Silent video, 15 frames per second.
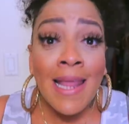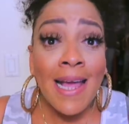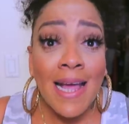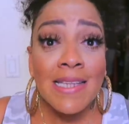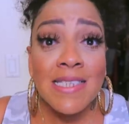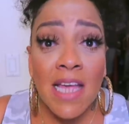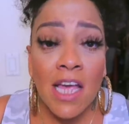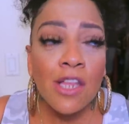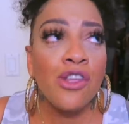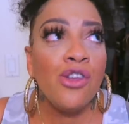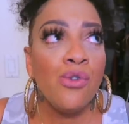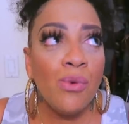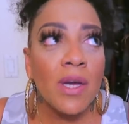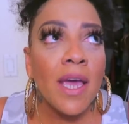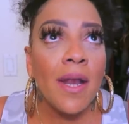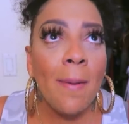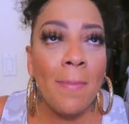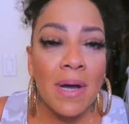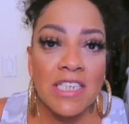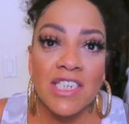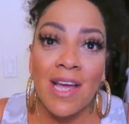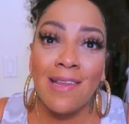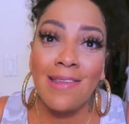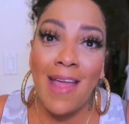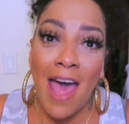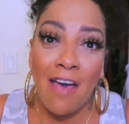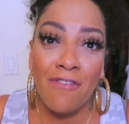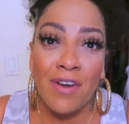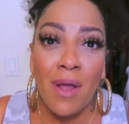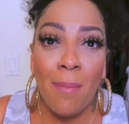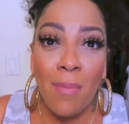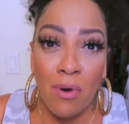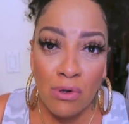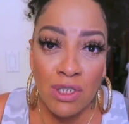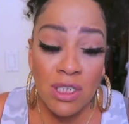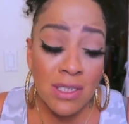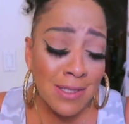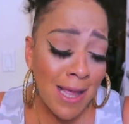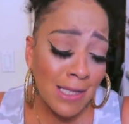like I said, you will get a bunch of laughing emojis.